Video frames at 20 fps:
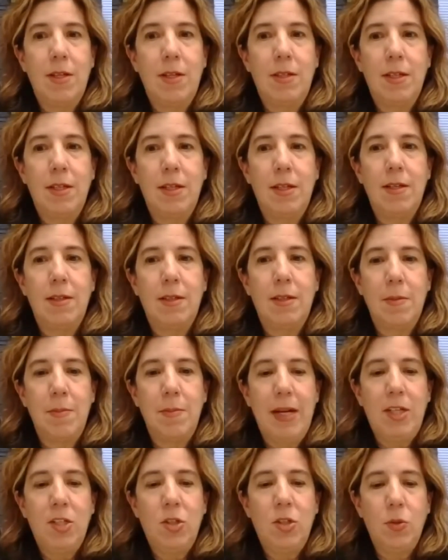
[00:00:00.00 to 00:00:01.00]
to
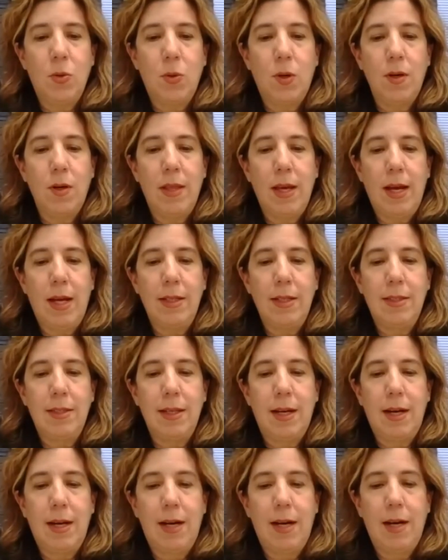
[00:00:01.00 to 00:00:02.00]
make sure
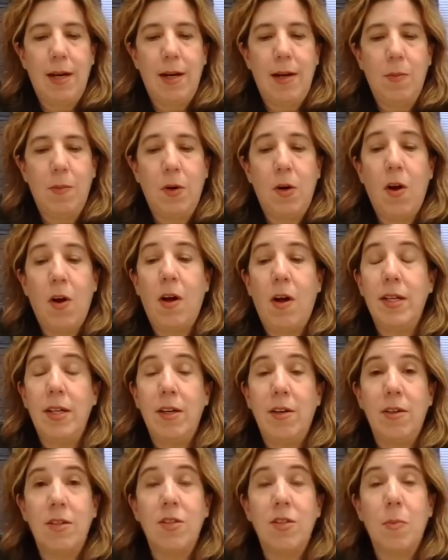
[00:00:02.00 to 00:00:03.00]
that we're all
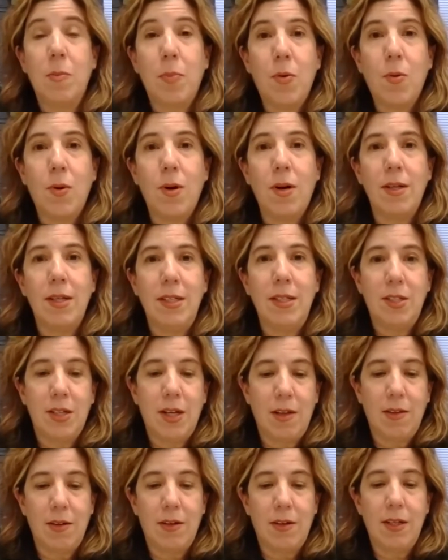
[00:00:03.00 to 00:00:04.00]
here to support each
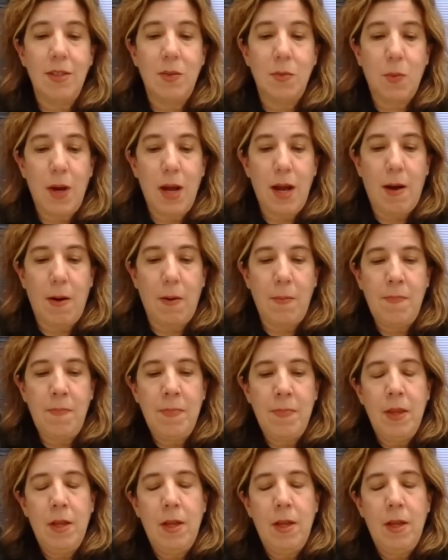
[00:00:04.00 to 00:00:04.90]
other as well.